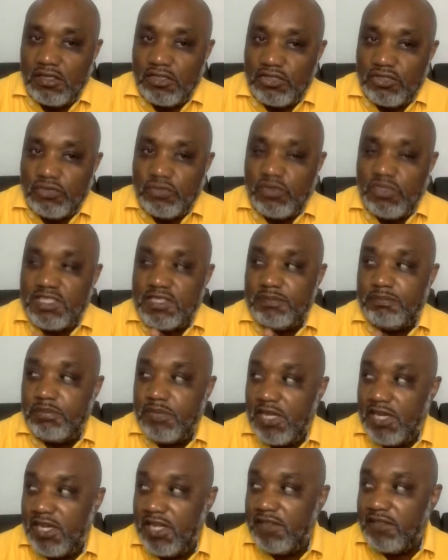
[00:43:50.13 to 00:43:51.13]
Should we
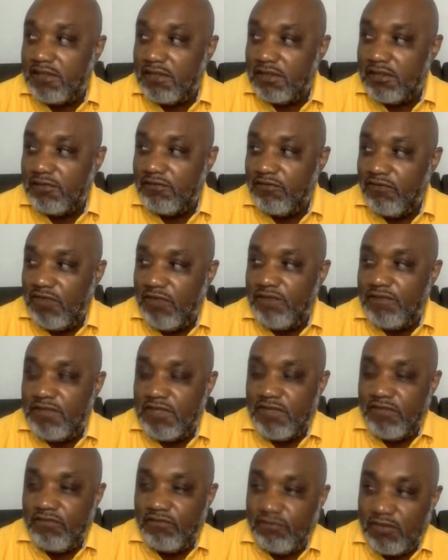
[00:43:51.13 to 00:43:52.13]
split it
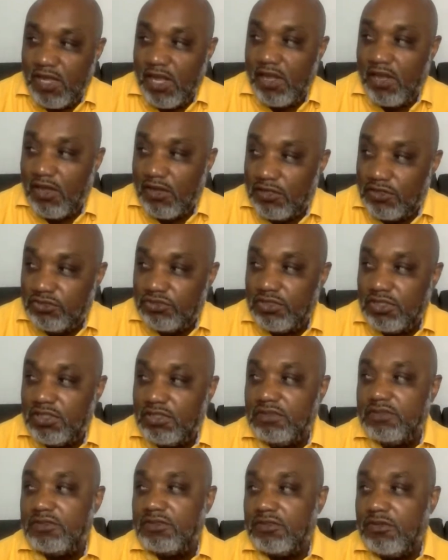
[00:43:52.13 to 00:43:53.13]
50, like
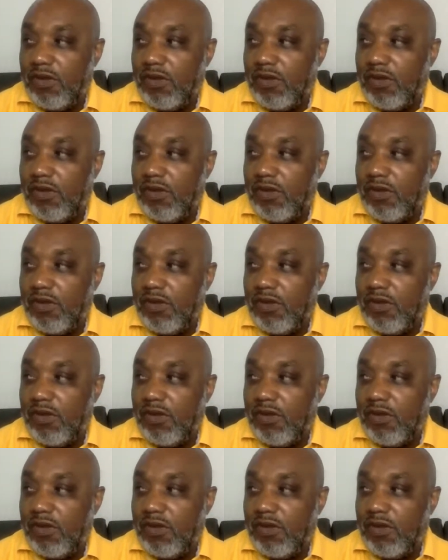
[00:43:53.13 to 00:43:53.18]
100,